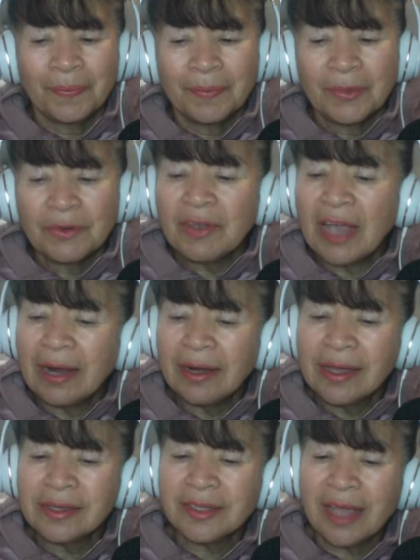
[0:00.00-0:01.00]

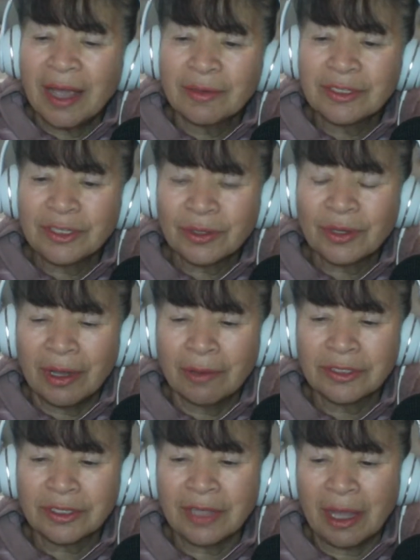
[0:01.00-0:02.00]
regardless,
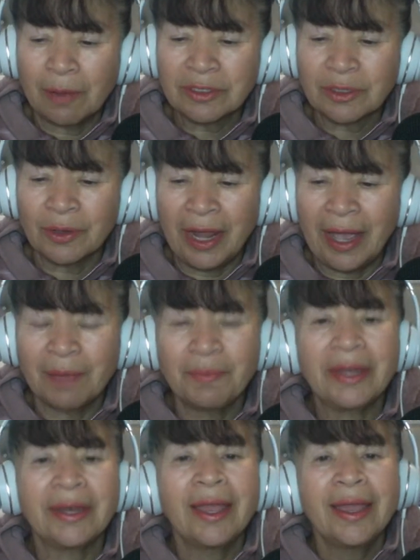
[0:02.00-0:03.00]
that was gonna
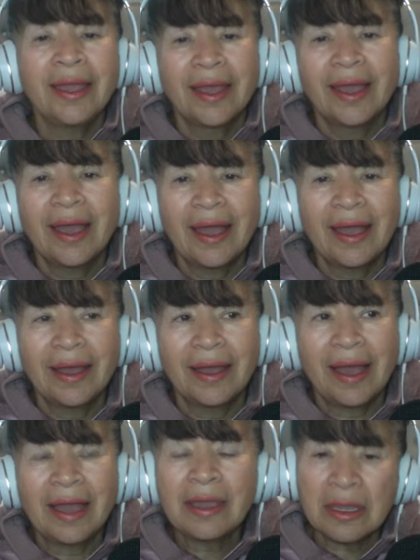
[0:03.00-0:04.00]
happen.
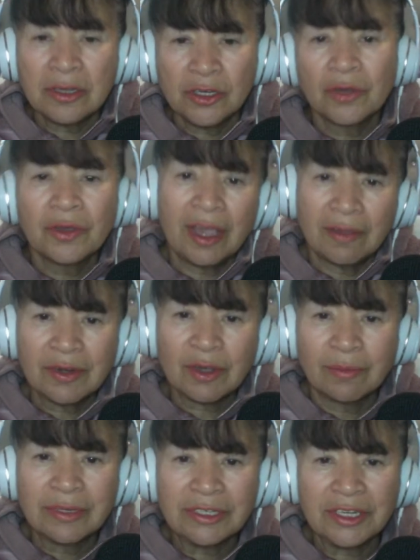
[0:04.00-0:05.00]
I enjoy every
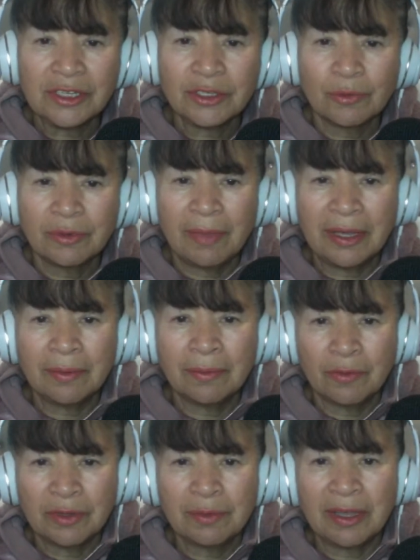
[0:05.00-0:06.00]
conversation with
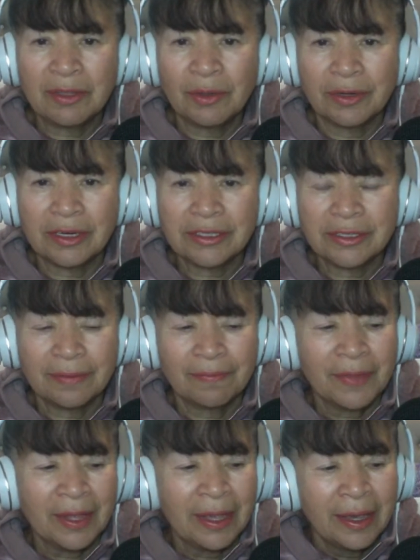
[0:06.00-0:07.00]
my daughters.
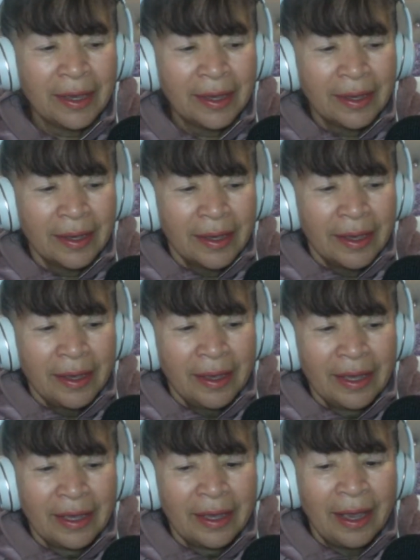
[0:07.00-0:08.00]

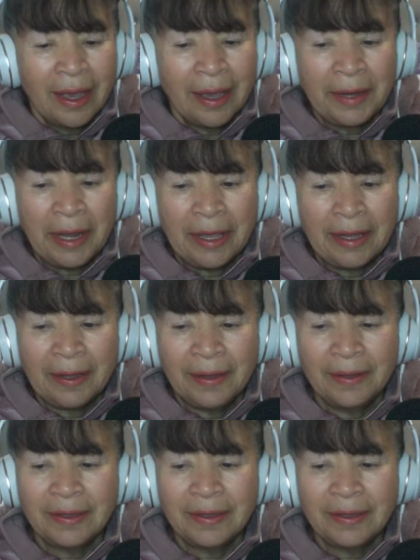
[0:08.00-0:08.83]
And